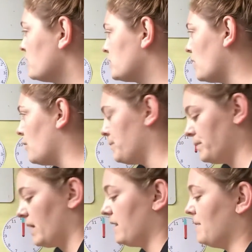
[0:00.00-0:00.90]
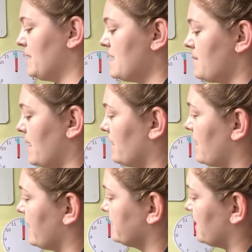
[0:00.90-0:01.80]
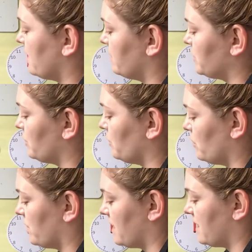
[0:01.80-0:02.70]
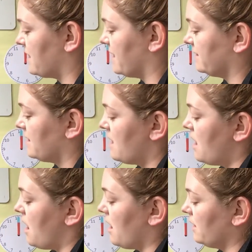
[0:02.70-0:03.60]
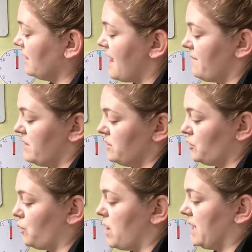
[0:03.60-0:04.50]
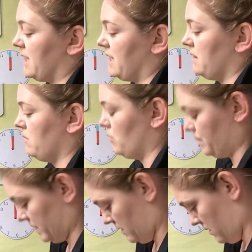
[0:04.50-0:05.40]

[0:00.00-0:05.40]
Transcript: So let me get my clock set up to look like this. 11:20. Whoops.